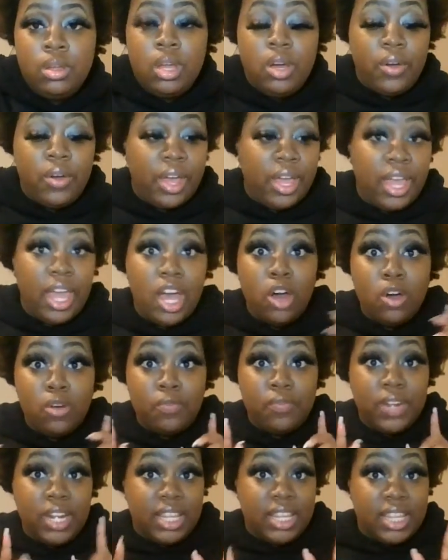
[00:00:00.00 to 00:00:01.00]
Okay,
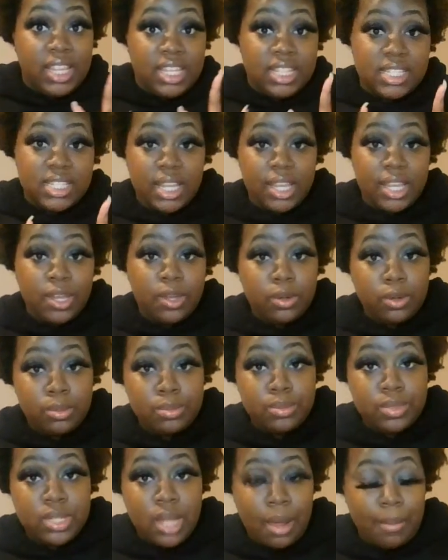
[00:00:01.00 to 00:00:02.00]
hopefully this
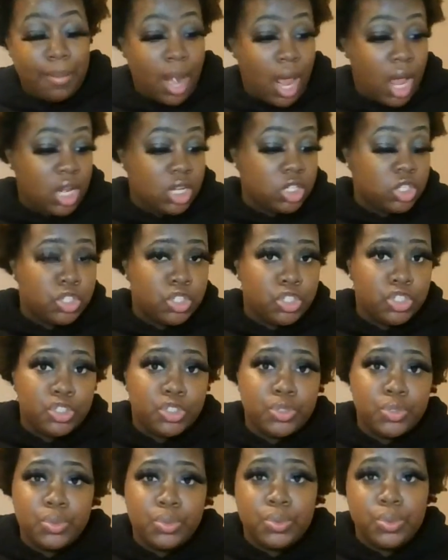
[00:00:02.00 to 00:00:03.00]
helps. I'm not
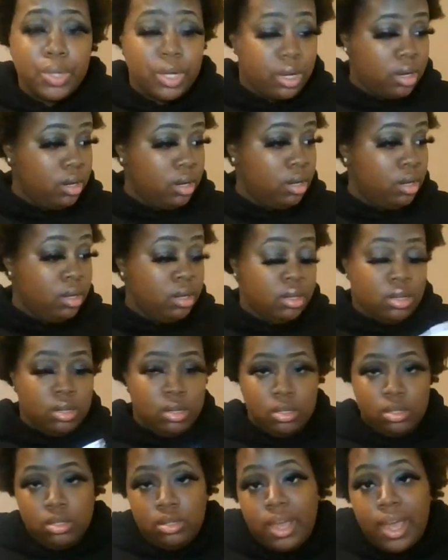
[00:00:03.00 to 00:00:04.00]
sure.
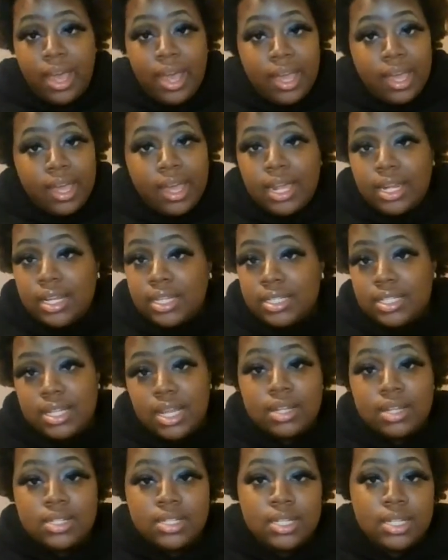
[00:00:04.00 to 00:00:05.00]
I ain't got this
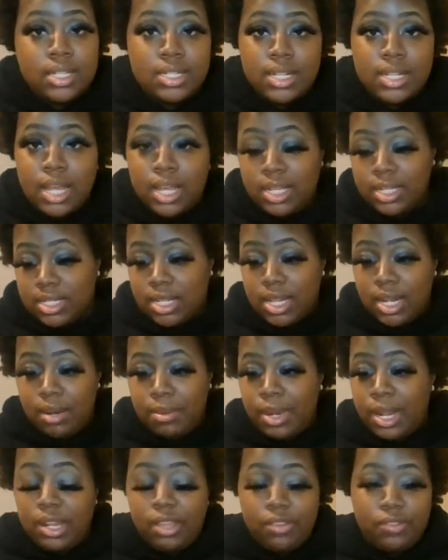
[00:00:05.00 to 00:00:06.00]
down to the science that I'm
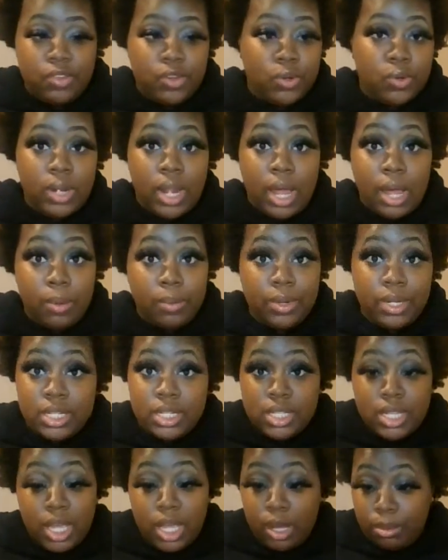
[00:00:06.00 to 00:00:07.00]
not even gonna lie with
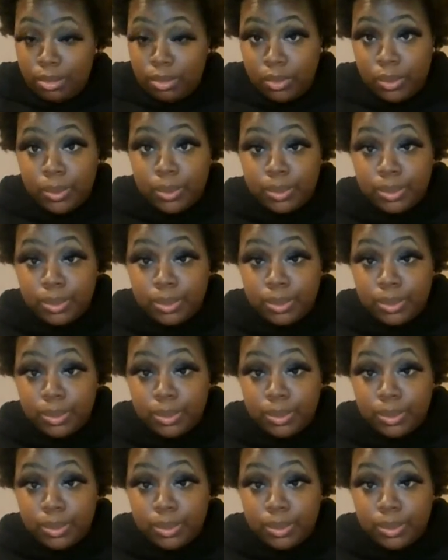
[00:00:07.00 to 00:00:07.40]
this camera.